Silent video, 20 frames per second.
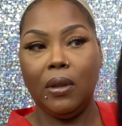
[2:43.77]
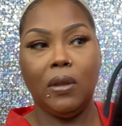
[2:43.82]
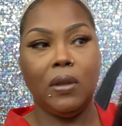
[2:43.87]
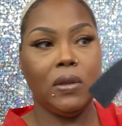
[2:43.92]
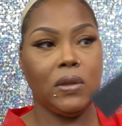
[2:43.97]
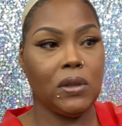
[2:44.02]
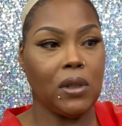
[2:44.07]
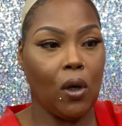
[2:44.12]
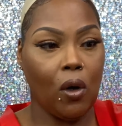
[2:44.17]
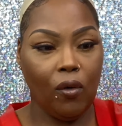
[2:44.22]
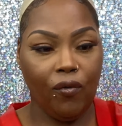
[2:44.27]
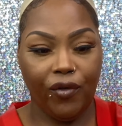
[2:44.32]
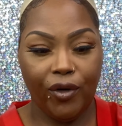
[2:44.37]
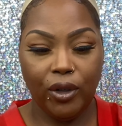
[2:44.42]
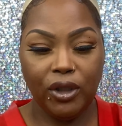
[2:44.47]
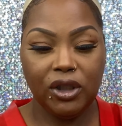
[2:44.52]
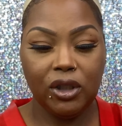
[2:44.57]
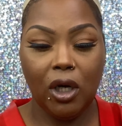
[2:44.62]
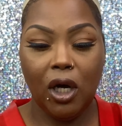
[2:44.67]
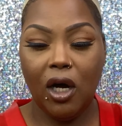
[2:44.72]
So
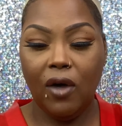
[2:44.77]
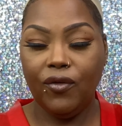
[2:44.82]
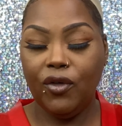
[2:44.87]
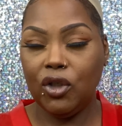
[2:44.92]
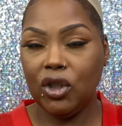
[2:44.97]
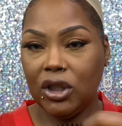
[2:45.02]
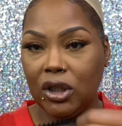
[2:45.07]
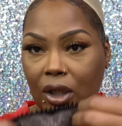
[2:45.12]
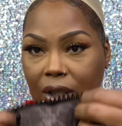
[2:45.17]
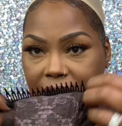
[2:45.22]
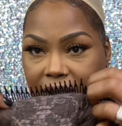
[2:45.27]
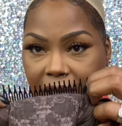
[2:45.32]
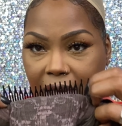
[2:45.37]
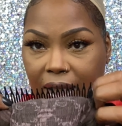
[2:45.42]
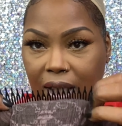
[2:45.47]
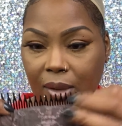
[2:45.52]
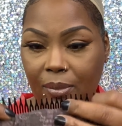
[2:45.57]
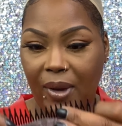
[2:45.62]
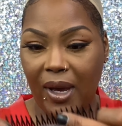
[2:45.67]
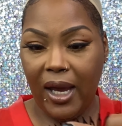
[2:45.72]
first off, you're just going to take
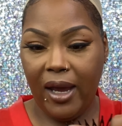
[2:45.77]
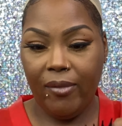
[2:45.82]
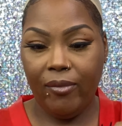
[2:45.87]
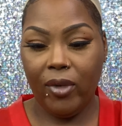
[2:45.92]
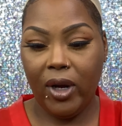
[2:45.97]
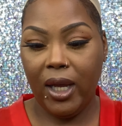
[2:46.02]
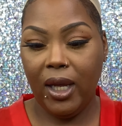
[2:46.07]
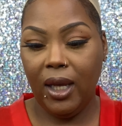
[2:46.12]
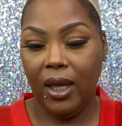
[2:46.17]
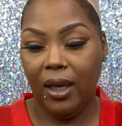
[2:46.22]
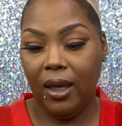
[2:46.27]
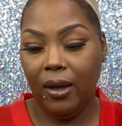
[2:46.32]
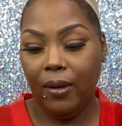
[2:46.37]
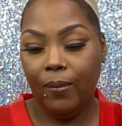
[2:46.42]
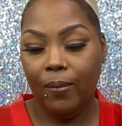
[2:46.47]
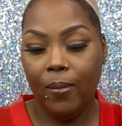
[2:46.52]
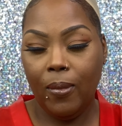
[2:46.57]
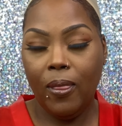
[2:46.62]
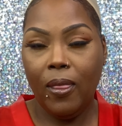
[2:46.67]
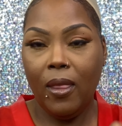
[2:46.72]
the band right here
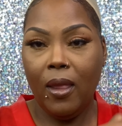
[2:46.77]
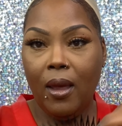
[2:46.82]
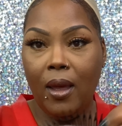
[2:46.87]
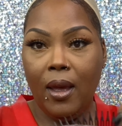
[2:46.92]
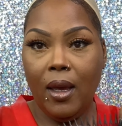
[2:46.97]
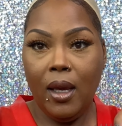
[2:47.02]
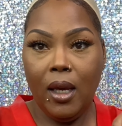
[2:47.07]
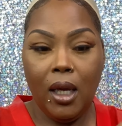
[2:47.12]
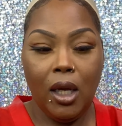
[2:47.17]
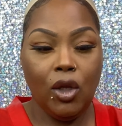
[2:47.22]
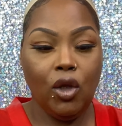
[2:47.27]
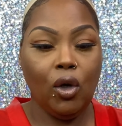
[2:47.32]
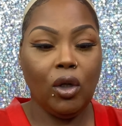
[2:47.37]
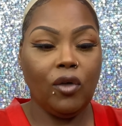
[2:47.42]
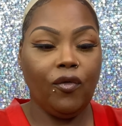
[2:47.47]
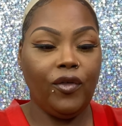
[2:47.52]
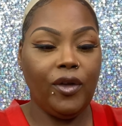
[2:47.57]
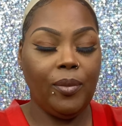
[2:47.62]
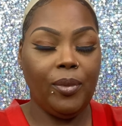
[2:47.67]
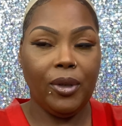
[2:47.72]
and you're going to
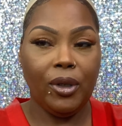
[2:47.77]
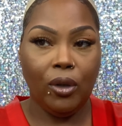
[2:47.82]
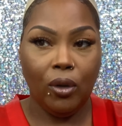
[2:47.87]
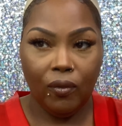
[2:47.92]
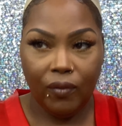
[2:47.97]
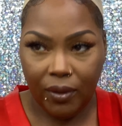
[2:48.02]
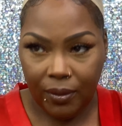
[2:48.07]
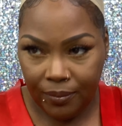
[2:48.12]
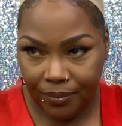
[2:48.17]
flip it over.